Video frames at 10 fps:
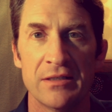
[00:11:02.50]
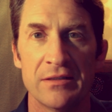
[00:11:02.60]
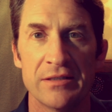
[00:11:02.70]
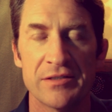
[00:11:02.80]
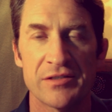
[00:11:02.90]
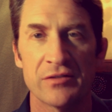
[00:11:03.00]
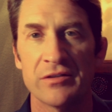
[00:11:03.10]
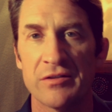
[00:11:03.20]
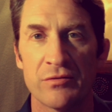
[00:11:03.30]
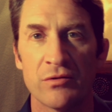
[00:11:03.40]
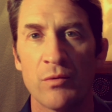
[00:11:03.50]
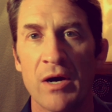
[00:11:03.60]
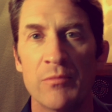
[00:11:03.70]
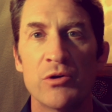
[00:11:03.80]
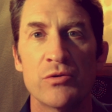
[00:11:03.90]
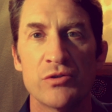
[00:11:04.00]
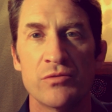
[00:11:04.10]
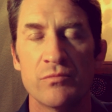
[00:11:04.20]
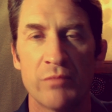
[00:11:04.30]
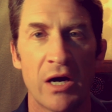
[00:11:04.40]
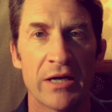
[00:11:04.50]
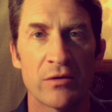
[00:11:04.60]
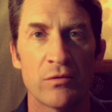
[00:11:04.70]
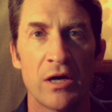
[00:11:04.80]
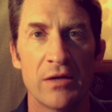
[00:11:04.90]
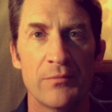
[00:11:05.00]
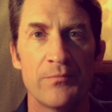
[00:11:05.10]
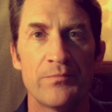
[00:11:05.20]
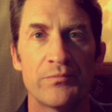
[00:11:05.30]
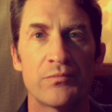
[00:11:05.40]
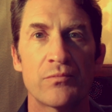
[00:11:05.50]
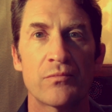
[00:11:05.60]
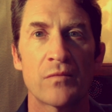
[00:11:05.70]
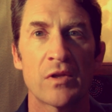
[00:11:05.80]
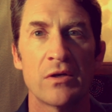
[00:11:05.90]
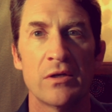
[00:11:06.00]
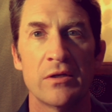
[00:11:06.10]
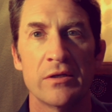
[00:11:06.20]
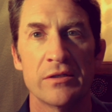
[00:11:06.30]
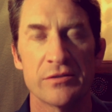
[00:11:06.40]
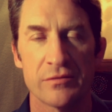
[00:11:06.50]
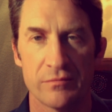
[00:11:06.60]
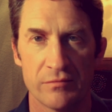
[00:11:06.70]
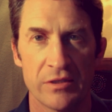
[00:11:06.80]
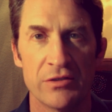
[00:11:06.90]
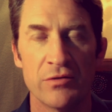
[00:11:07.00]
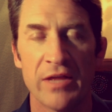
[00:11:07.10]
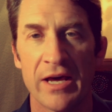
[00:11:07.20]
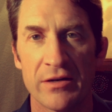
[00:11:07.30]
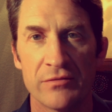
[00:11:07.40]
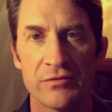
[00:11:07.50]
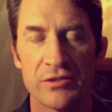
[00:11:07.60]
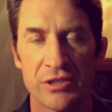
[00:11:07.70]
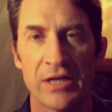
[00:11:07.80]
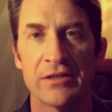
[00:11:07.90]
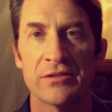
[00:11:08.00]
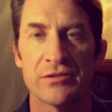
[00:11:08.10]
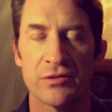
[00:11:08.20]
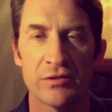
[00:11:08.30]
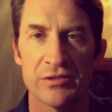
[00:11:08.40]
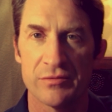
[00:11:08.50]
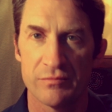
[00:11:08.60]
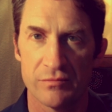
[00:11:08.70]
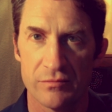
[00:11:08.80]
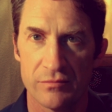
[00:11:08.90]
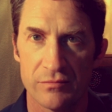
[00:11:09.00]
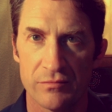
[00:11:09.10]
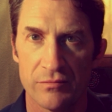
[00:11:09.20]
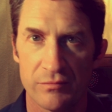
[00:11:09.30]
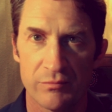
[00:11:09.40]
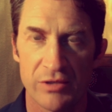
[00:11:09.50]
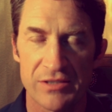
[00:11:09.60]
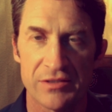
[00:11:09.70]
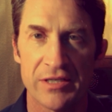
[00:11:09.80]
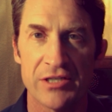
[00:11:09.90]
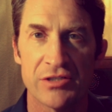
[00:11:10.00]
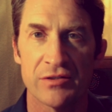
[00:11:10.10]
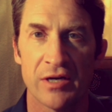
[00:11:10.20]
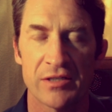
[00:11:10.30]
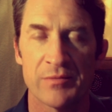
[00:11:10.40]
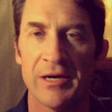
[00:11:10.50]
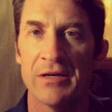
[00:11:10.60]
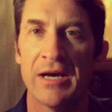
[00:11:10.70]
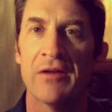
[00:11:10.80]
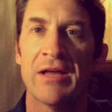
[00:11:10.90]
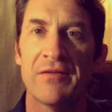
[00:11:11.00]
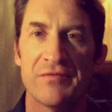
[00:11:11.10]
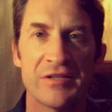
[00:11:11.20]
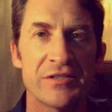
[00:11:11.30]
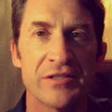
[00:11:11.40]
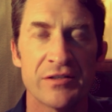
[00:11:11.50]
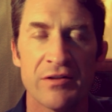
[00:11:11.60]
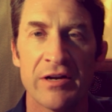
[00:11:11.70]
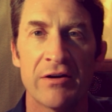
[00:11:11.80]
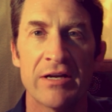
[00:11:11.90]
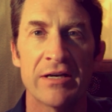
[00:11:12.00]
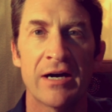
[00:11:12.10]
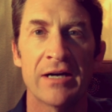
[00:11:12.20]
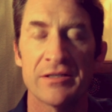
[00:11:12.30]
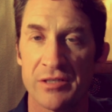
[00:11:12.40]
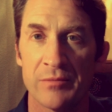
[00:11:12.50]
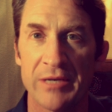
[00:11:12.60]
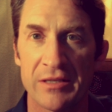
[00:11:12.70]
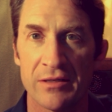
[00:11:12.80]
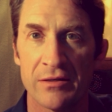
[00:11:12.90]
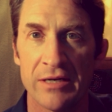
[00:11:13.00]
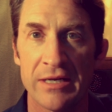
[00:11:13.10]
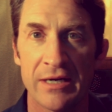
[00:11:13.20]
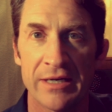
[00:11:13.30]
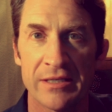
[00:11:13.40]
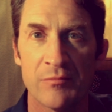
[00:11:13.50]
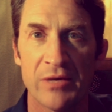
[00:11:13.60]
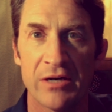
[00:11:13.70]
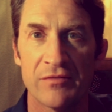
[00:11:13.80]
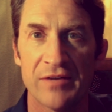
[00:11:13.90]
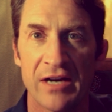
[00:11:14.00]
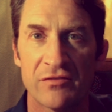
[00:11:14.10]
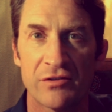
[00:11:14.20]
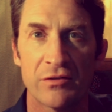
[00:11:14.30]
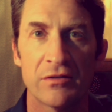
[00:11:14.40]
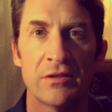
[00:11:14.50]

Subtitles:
instantly through the web who's buying what. And they do that in China. And so this presentation talks about how that feeds into their AI, is going to make their AI get better faster.